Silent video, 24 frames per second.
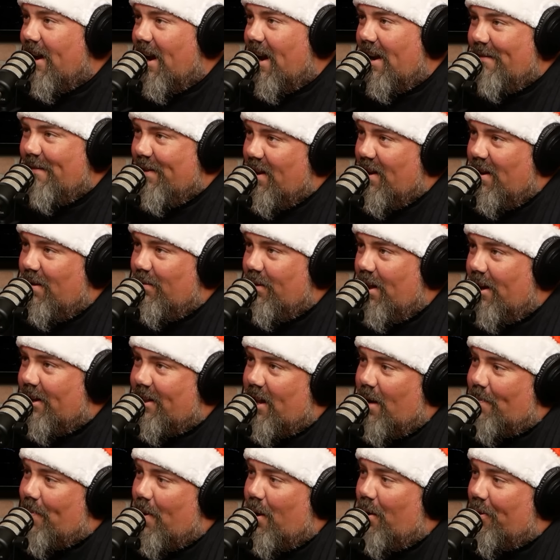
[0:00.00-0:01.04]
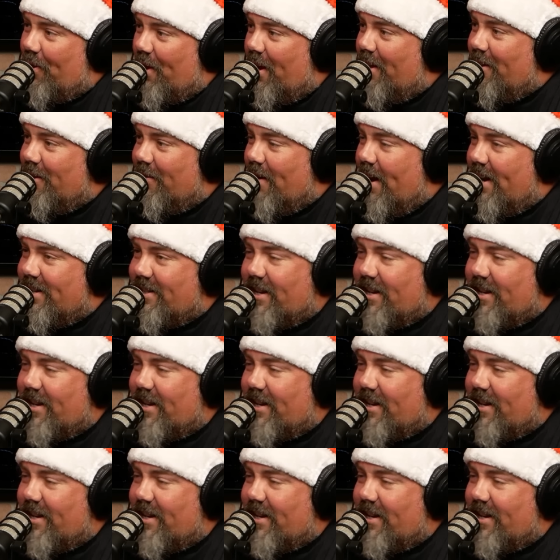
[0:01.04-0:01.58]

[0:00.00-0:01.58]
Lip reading: I don't even know. They're both in the race.